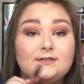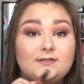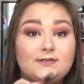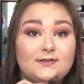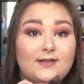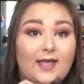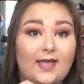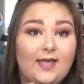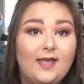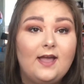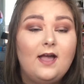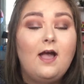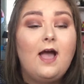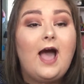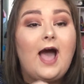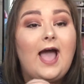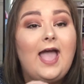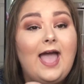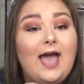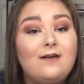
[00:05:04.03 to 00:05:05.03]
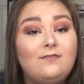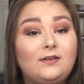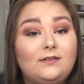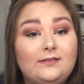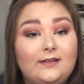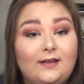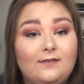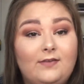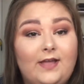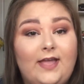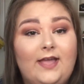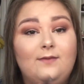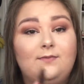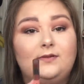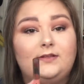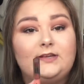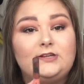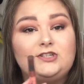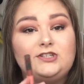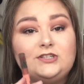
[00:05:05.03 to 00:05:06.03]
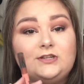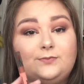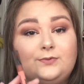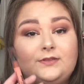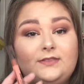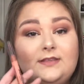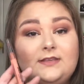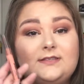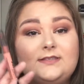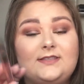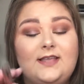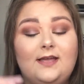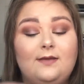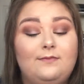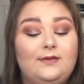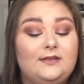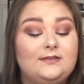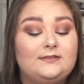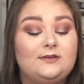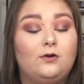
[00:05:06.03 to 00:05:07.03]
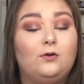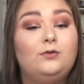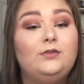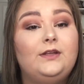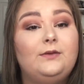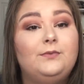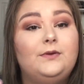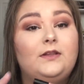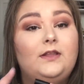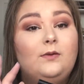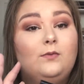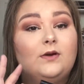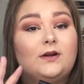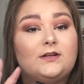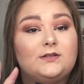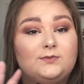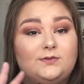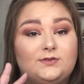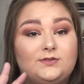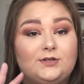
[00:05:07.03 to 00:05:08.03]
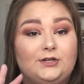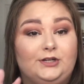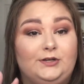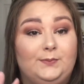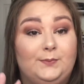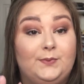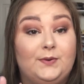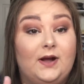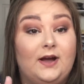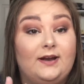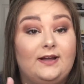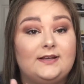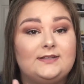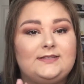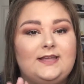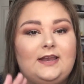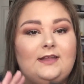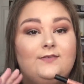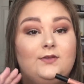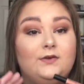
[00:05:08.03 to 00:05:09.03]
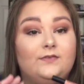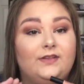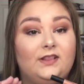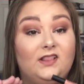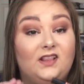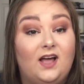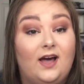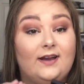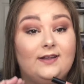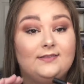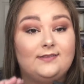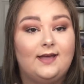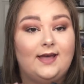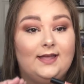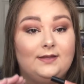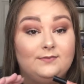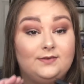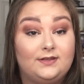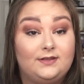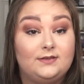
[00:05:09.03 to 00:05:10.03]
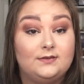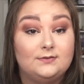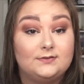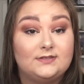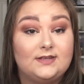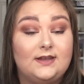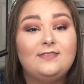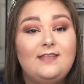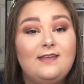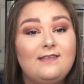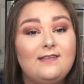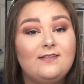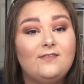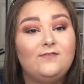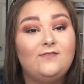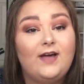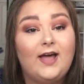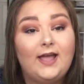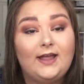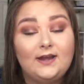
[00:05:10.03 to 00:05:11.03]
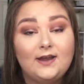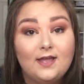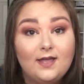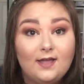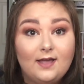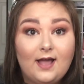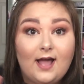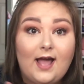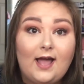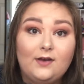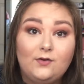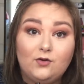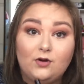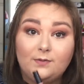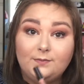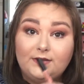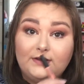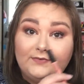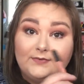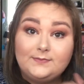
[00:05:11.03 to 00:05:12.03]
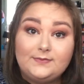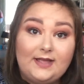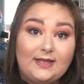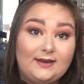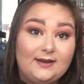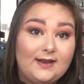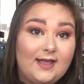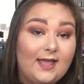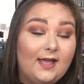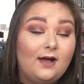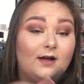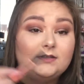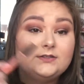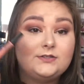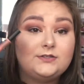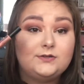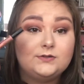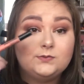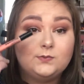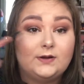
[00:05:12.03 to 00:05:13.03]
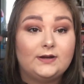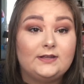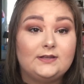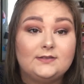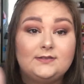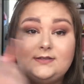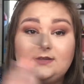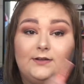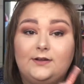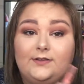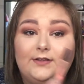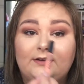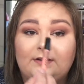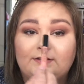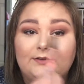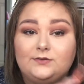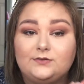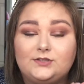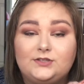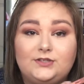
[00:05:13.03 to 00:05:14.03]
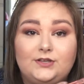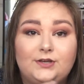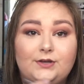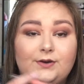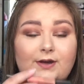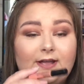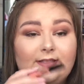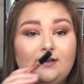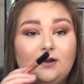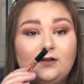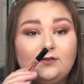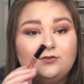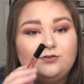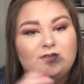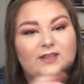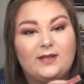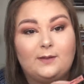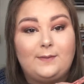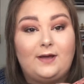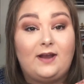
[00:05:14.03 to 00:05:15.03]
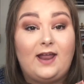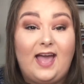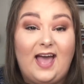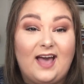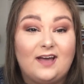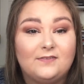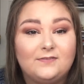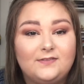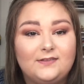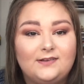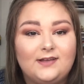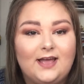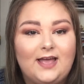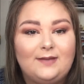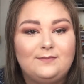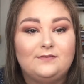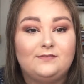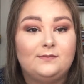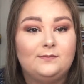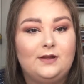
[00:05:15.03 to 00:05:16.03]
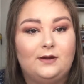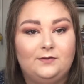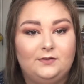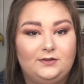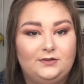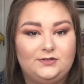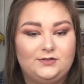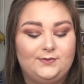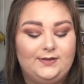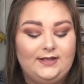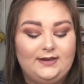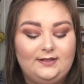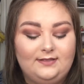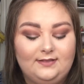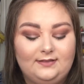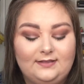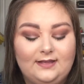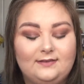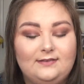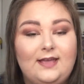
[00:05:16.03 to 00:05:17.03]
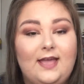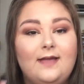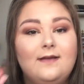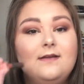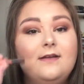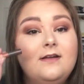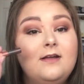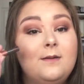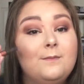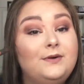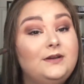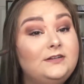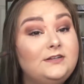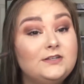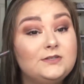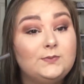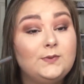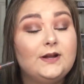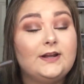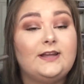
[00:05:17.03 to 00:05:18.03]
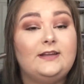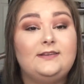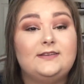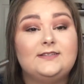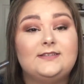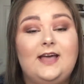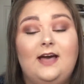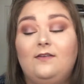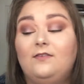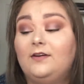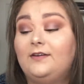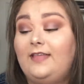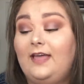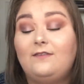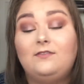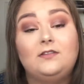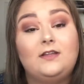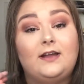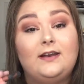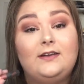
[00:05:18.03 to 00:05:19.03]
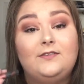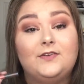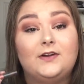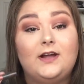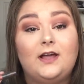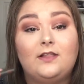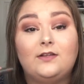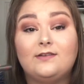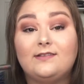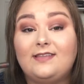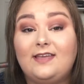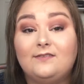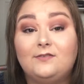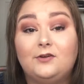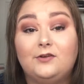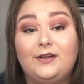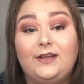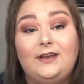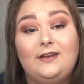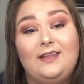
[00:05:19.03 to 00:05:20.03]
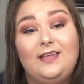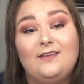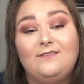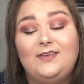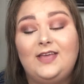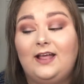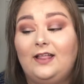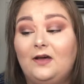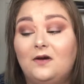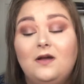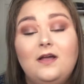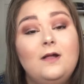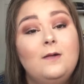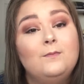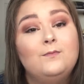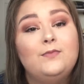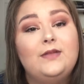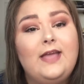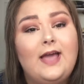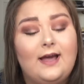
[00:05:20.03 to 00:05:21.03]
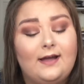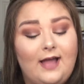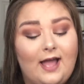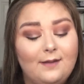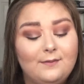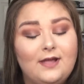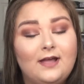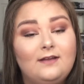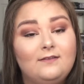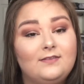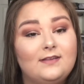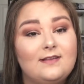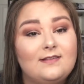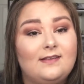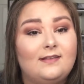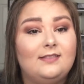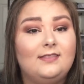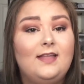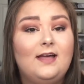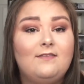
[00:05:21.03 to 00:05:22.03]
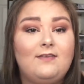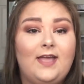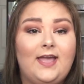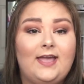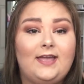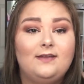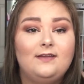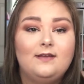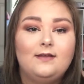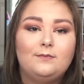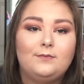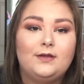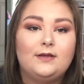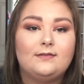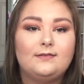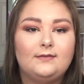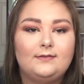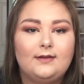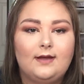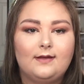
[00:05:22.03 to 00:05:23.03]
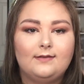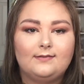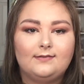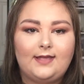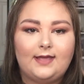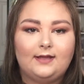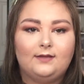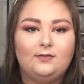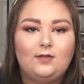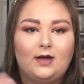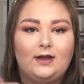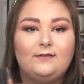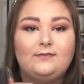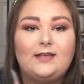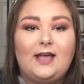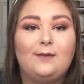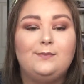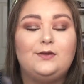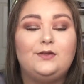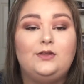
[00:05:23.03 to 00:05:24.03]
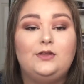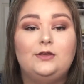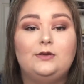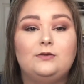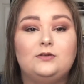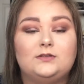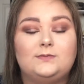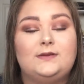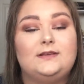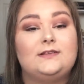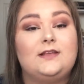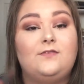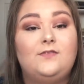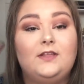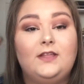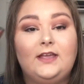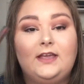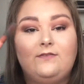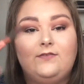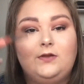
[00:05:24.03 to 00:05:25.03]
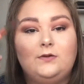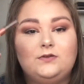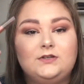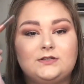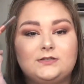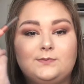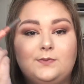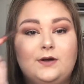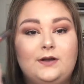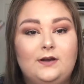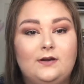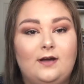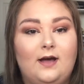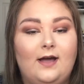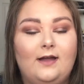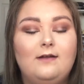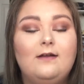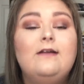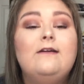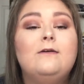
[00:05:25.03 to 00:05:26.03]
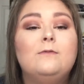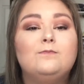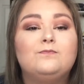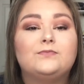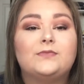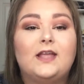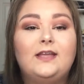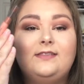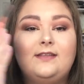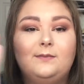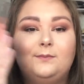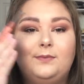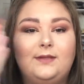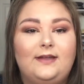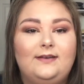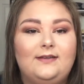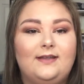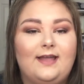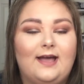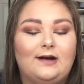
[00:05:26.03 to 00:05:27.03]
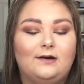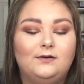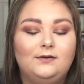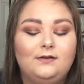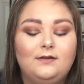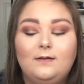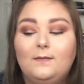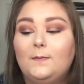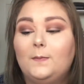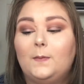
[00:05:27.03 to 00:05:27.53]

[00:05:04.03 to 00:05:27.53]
it today. I have a love-hate relationship with this thing because it only really works with certain products and if you have a lot of time to use it. This is fine. Normally from day to day I'll just use one concealer and then I'll use two, and then I'll do like about half the time if I'm not really doing anything that day. But it does work, it does cover. They have a lot of different colors. They have green, they have yellow. But yeah, I'm kind of, like I said, love-hate because it does take a lot of time to use, because I feel like if you just put it on and then blend it out,